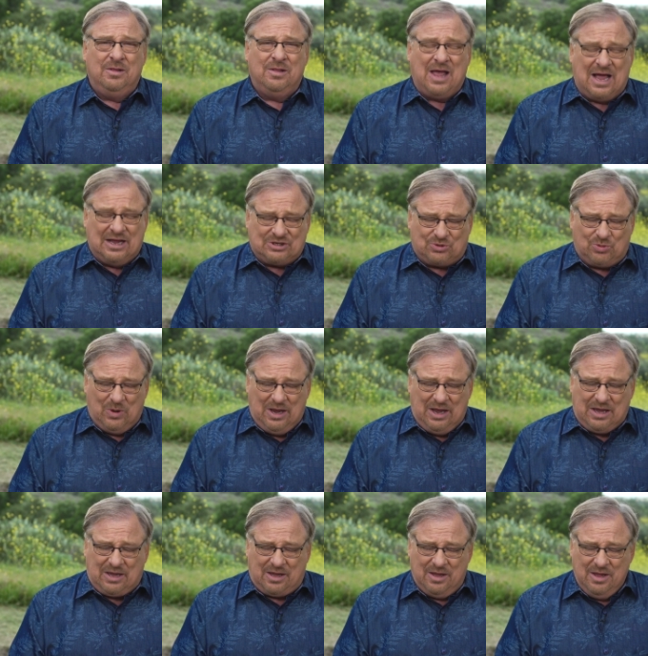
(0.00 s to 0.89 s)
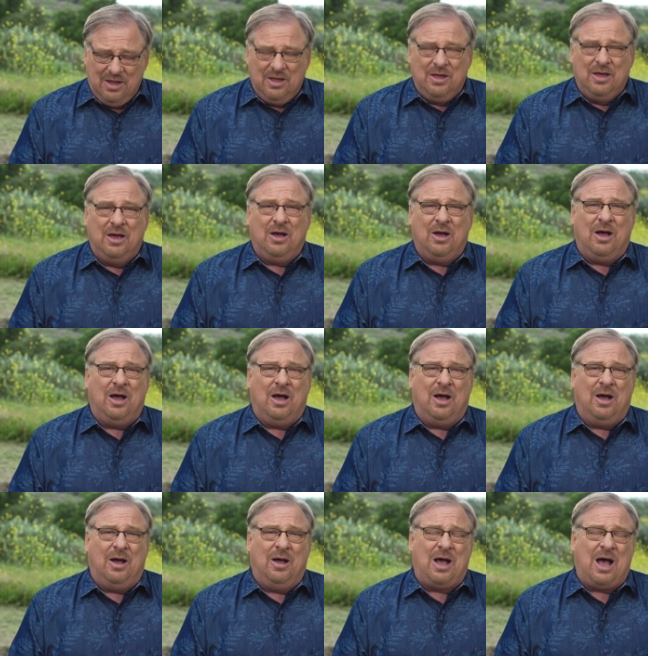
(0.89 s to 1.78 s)
Last week,
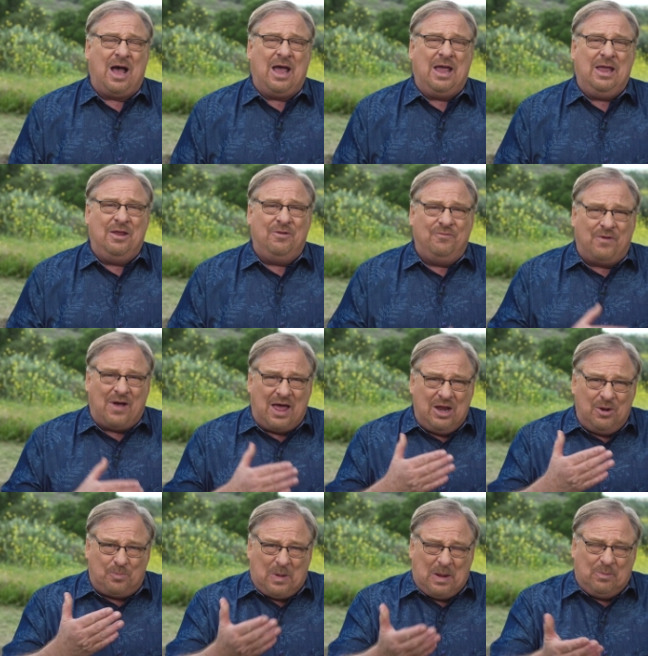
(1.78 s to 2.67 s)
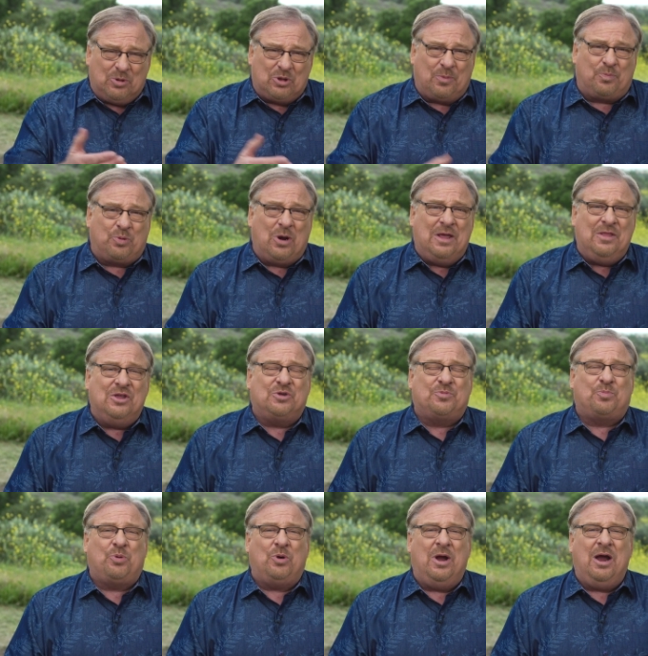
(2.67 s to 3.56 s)
I invited people to pray
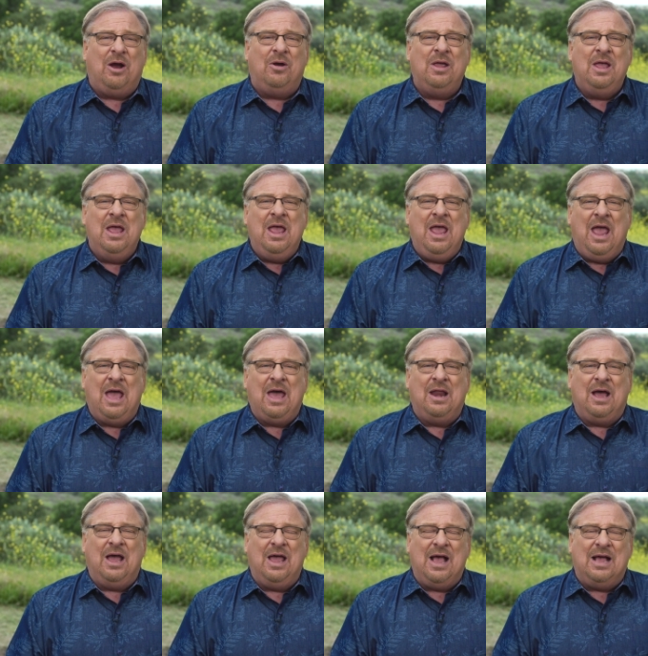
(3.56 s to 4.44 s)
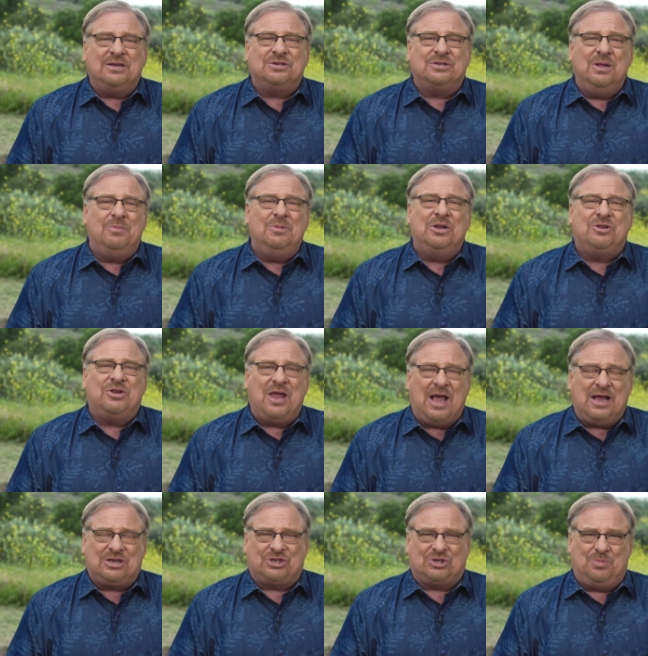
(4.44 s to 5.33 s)
this prayer, and I asked them to
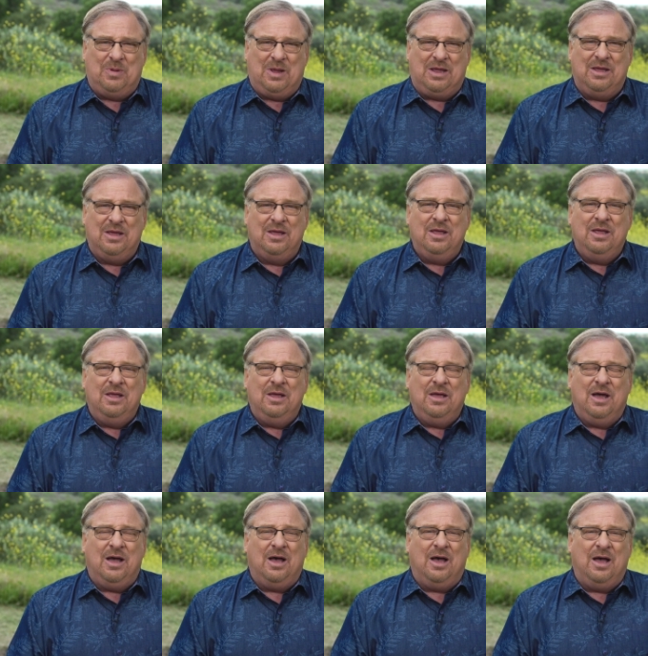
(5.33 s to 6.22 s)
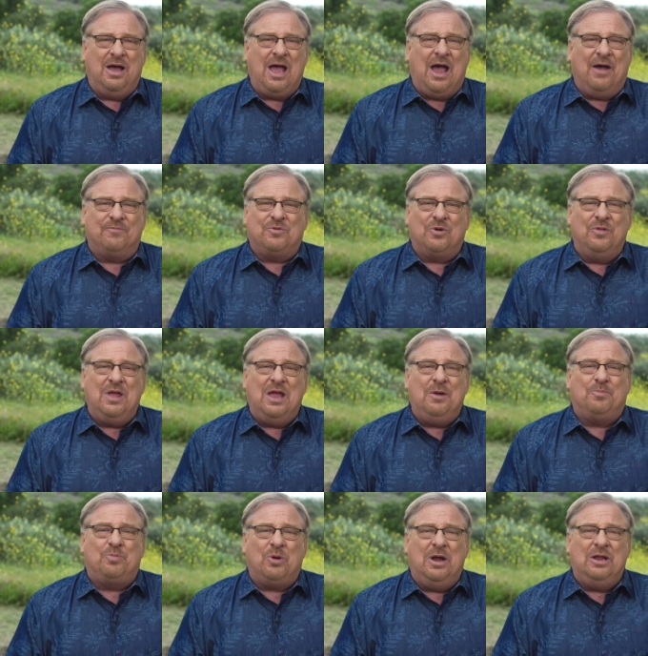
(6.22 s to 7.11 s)
text me after
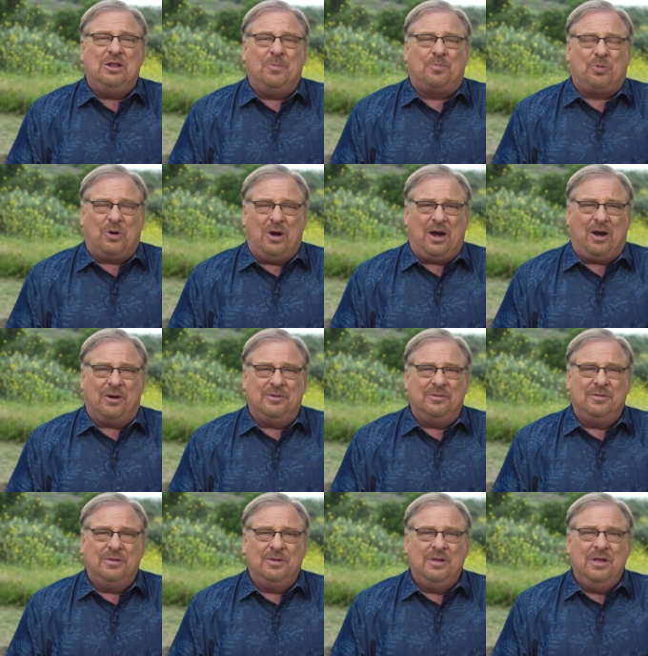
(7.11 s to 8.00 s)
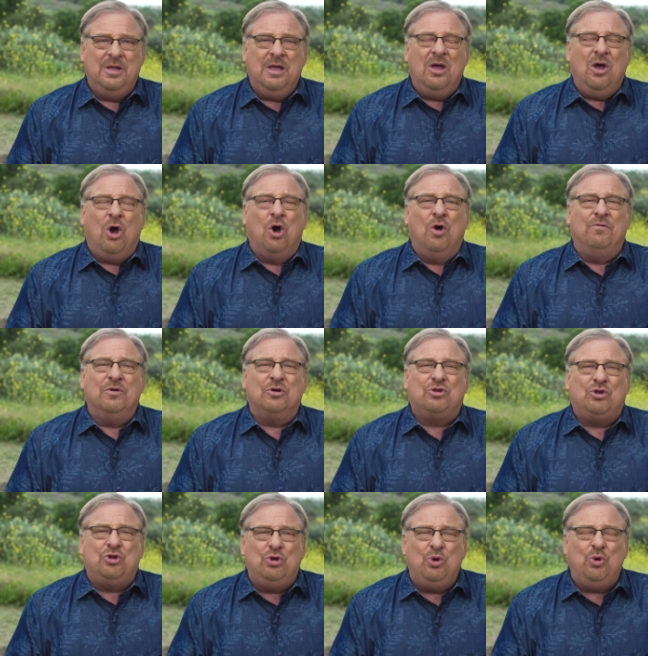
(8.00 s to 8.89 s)
they'd prayed the prayer.
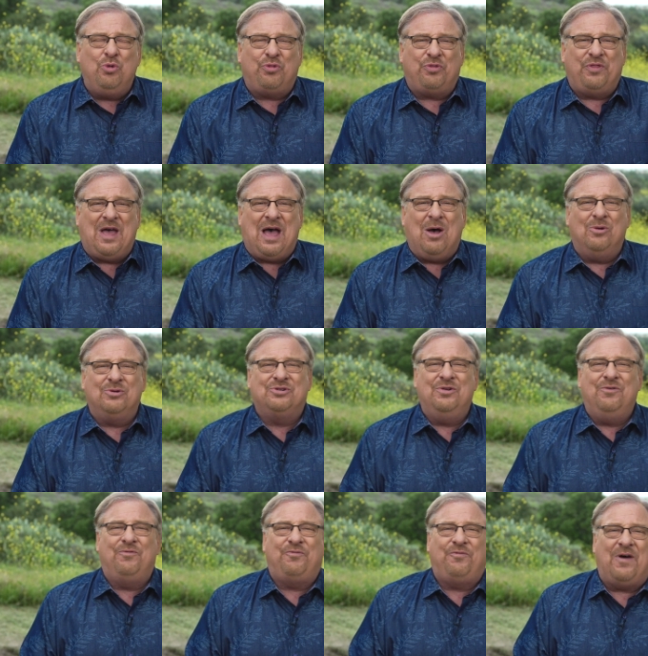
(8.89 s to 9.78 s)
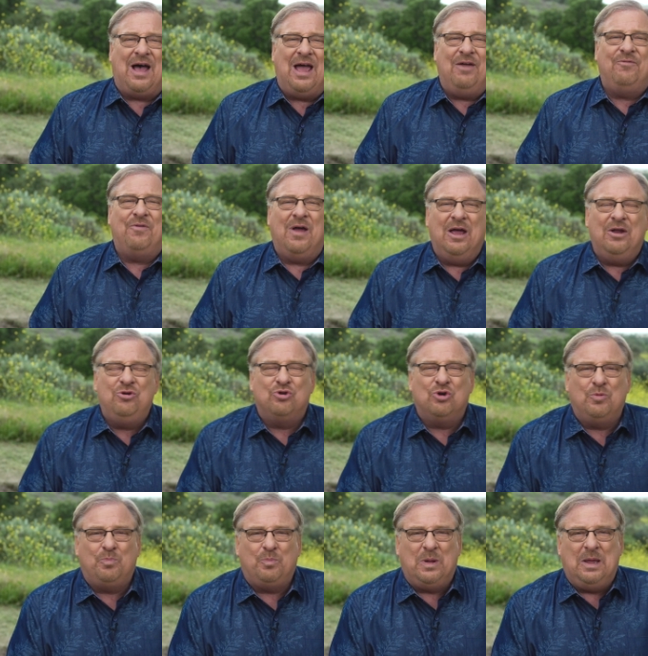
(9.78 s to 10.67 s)
Over
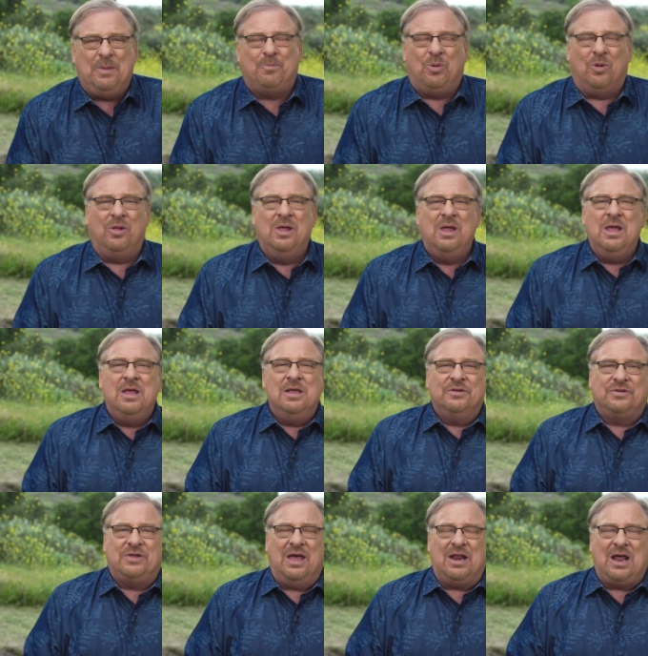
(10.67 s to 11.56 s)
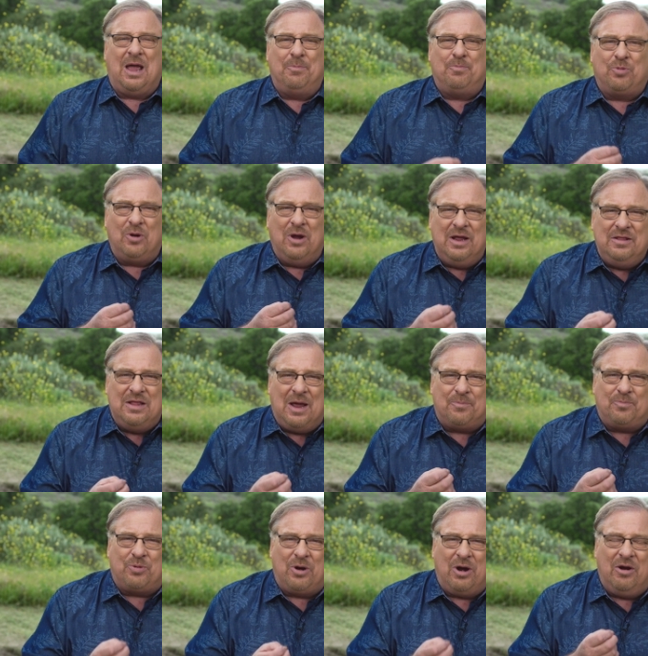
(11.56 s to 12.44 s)
2,500 people said, I prayed
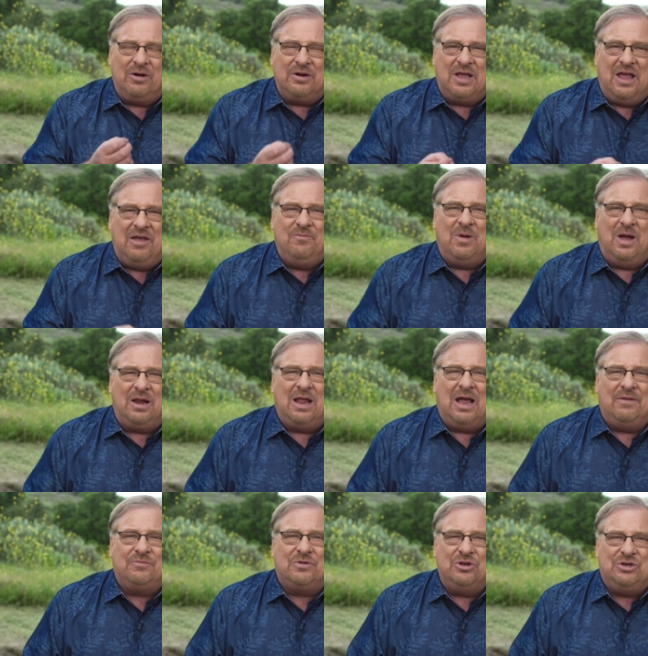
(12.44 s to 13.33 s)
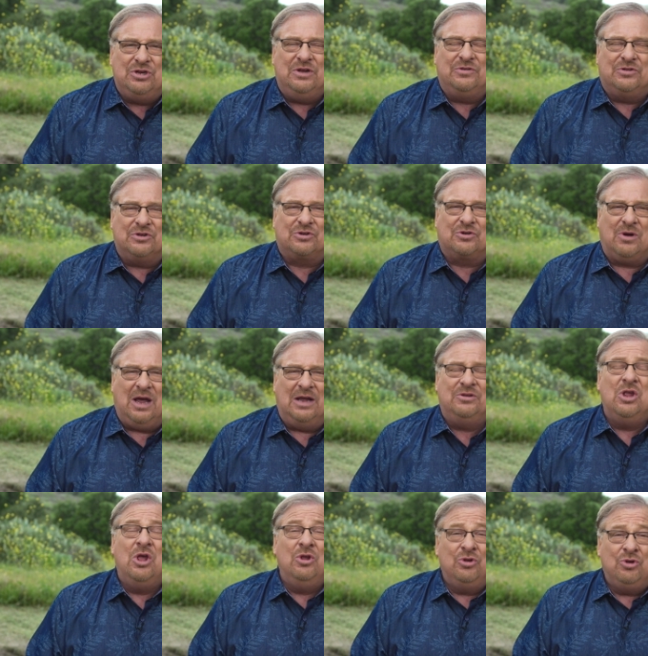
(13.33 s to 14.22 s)
that prayer and gave my life to Jesus
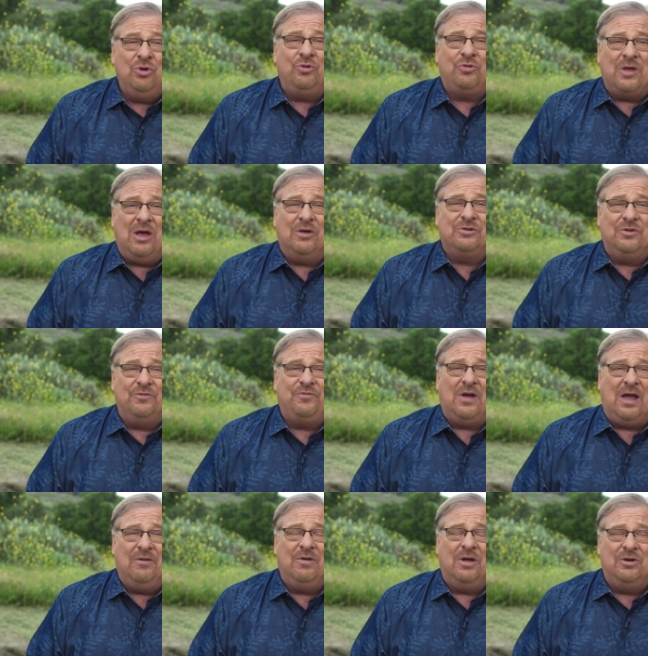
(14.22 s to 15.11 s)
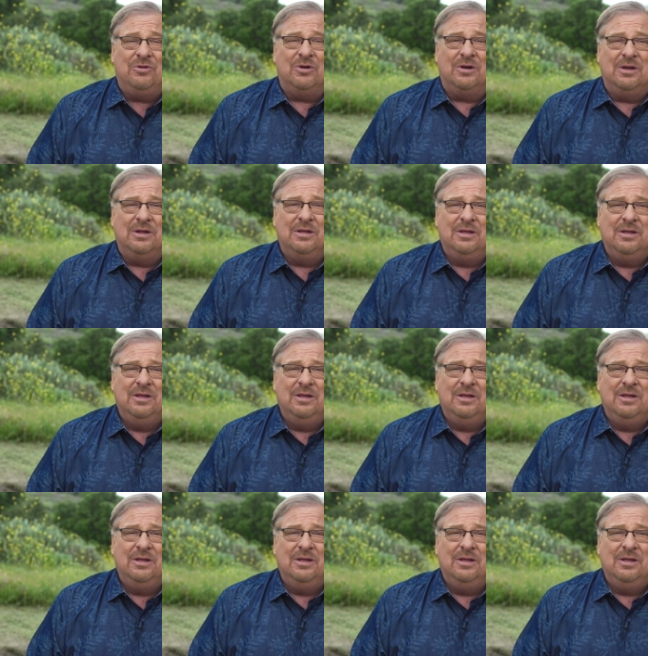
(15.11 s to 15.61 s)
Christ. 2,500.